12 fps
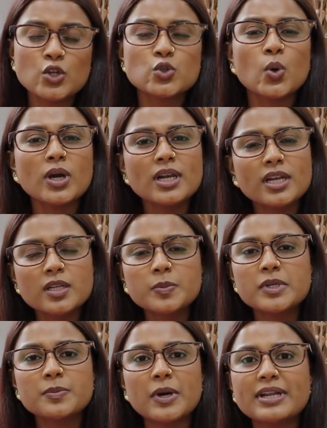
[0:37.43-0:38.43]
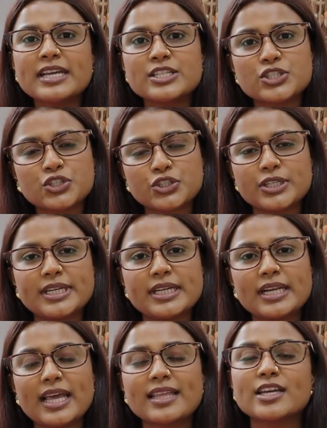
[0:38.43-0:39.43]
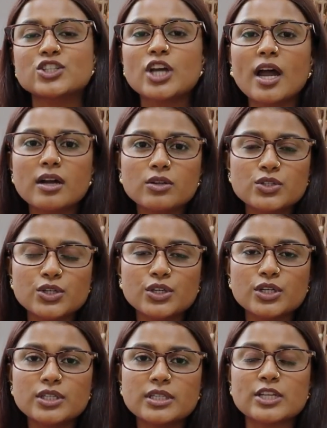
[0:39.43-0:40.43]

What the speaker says: talk a little bit about history, like their childhood,